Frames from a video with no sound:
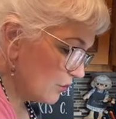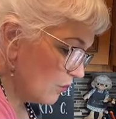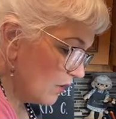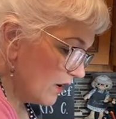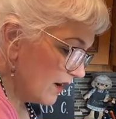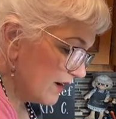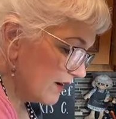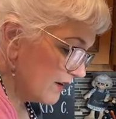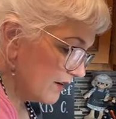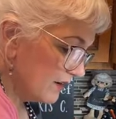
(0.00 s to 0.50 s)
your
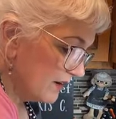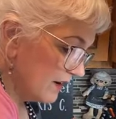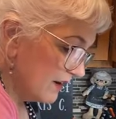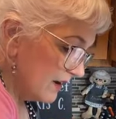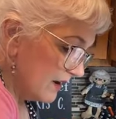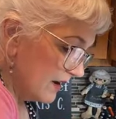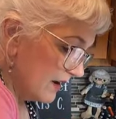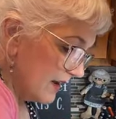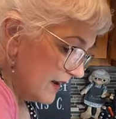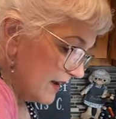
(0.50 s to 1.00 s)
water,
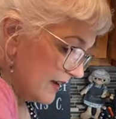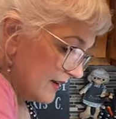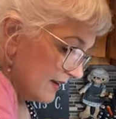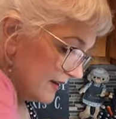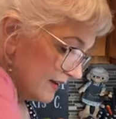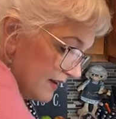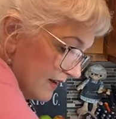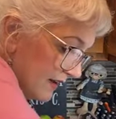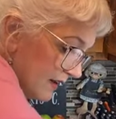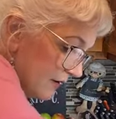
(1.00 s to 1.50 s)

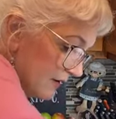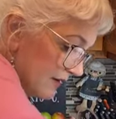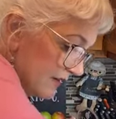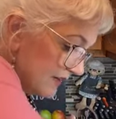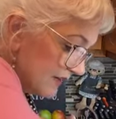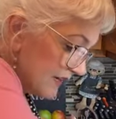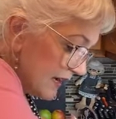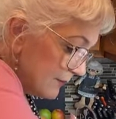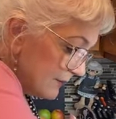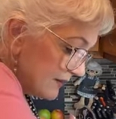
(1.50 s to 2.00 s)

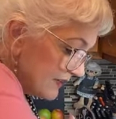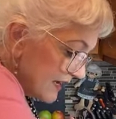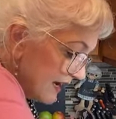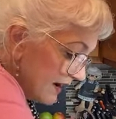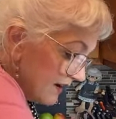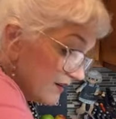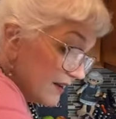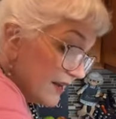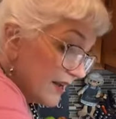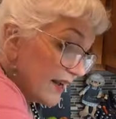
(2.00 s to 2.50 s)
tap it
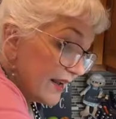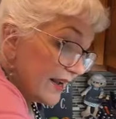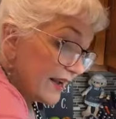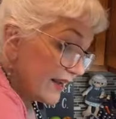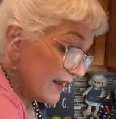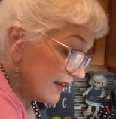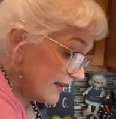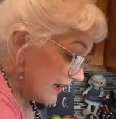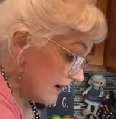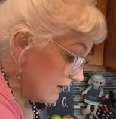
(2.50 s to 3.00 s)
down,
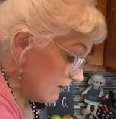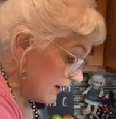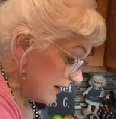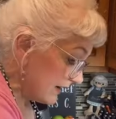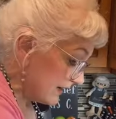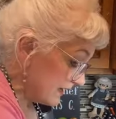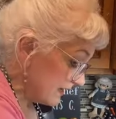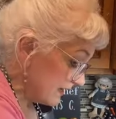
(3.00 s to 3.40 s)
and now I